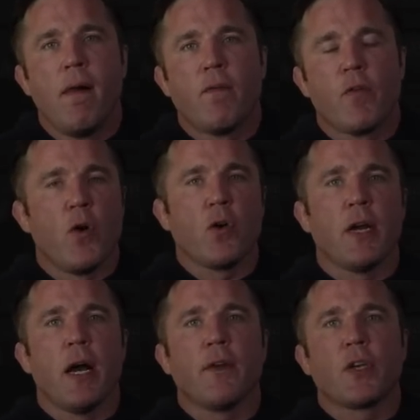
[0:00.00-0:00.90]
for
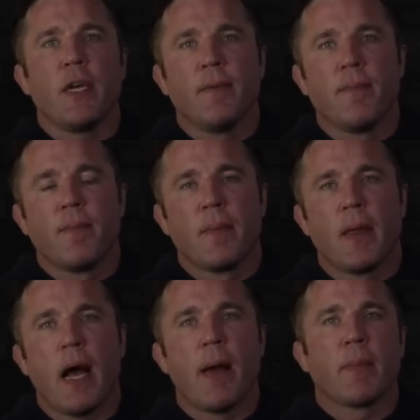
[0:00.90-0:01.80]
Volkanovski.
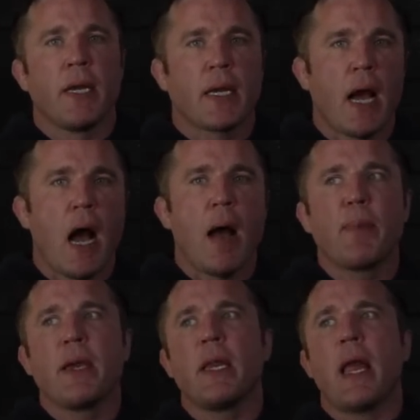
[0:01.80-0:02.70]
I'm going to
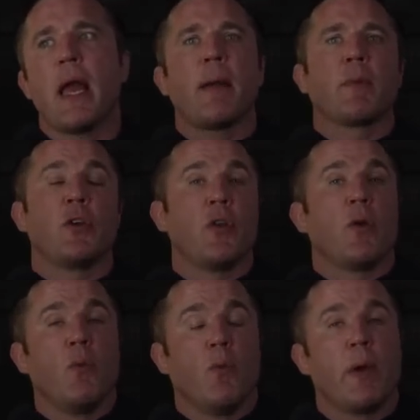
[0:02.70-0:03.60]
copy it, and I'm going to do
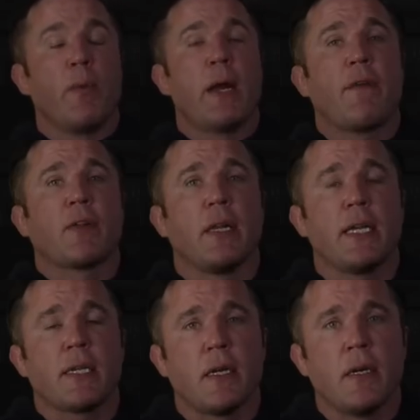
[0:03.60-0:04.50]
it. We would have to
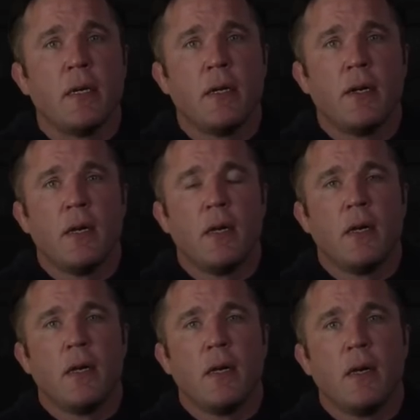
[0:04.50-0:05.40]
listen,
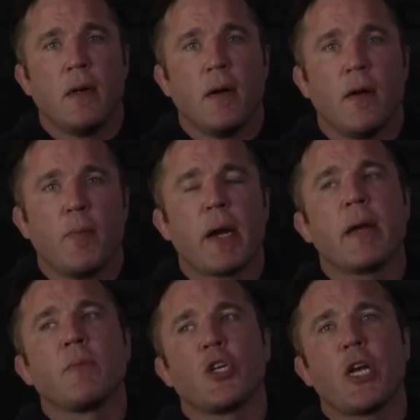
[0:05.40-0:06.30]
but
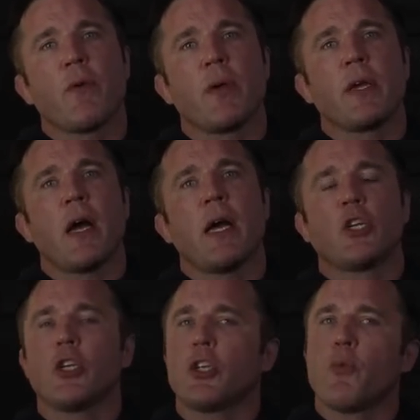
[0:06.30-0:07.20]
I'm sharing, guys,
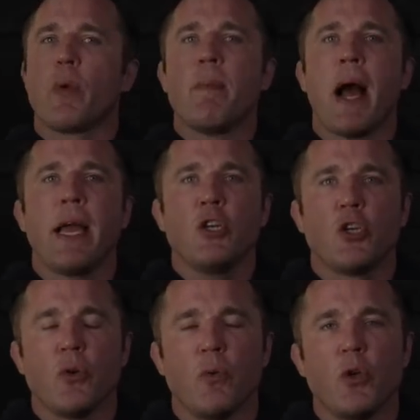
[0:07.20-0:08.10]
just to remind
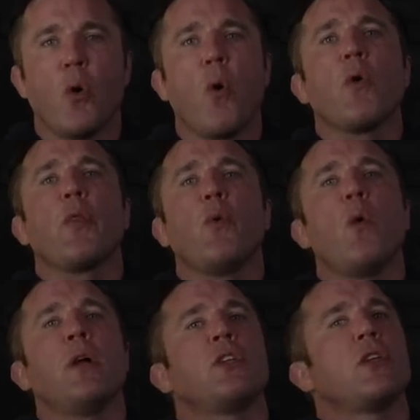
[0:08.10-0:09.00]
you, you're the
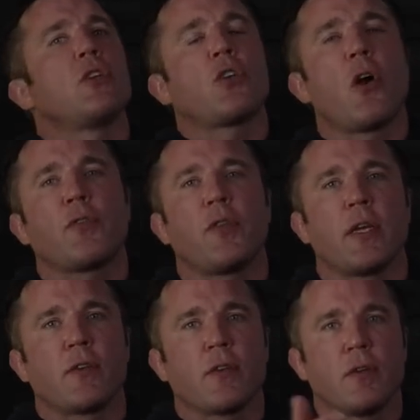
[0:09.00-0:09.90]
ones that start
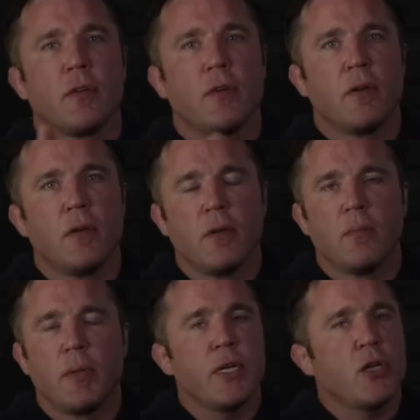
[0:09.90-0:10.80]
this.
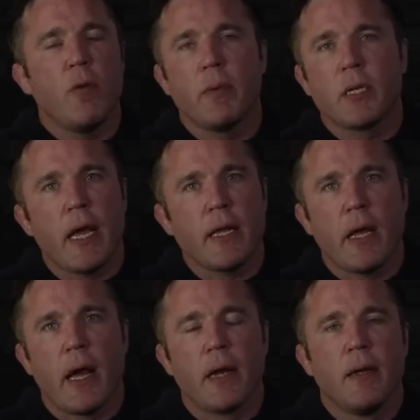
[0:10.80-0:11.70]
Please don't mistake
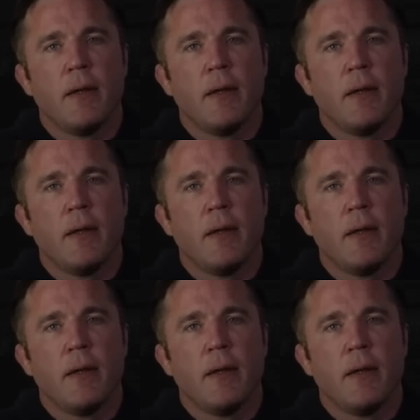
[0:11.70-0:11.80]
that.